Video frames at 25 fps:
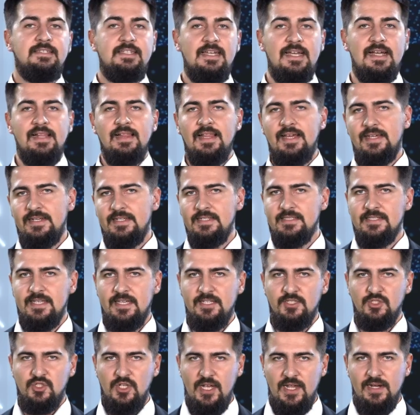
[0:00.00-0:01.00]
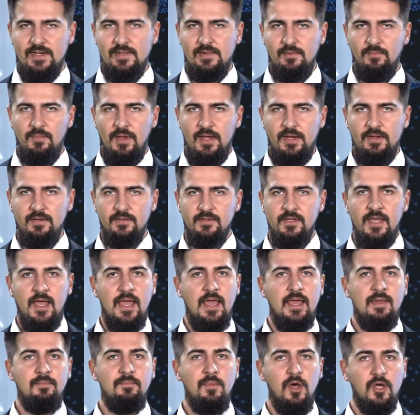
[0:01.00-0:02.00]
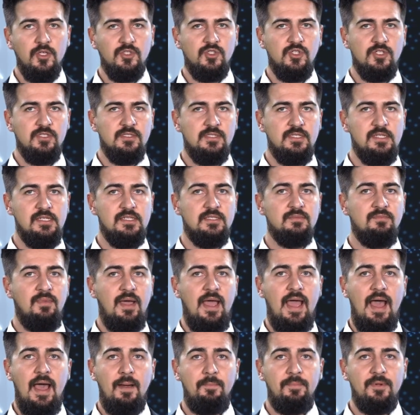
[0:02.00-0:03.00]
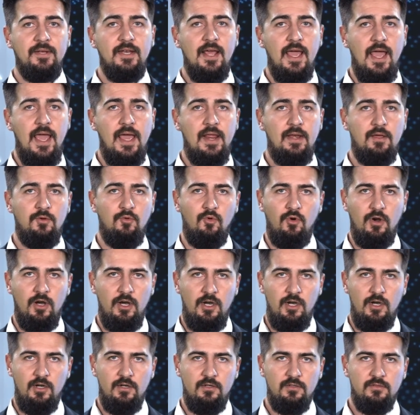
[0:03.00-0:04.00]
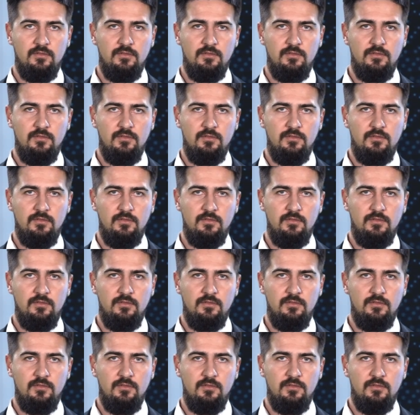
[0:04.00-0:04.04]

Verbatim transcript: Dear ladies and gentlemen, emergencies may happen anywhere.